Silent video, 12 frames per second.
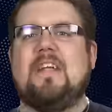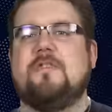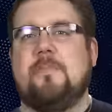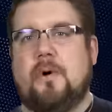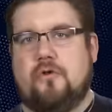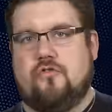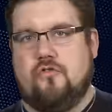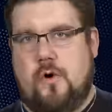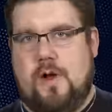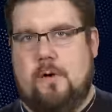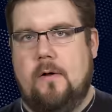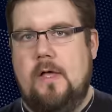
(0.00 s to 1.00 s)
Expert
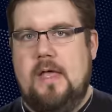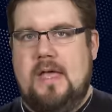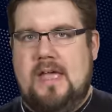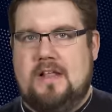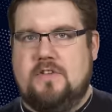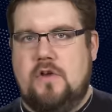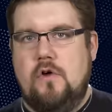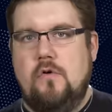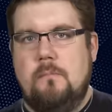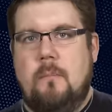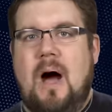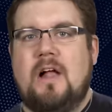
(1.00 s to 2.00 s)
trigger. It's a
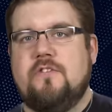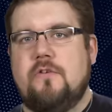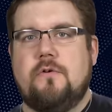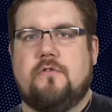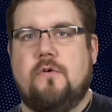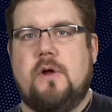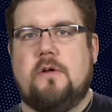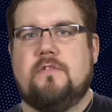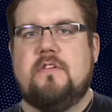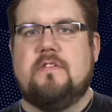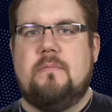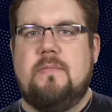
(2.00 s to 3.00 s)
new modular trigger
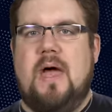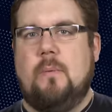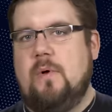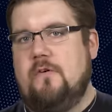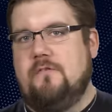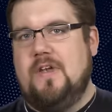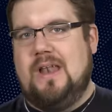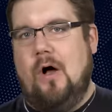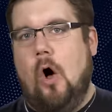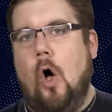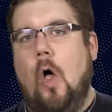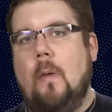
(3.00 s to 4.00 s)
system that will
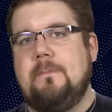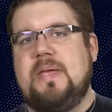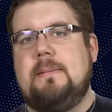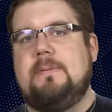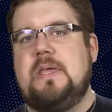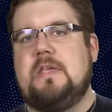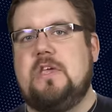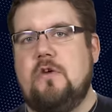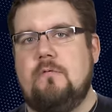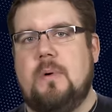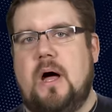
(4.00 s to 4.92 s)
fit all PPQ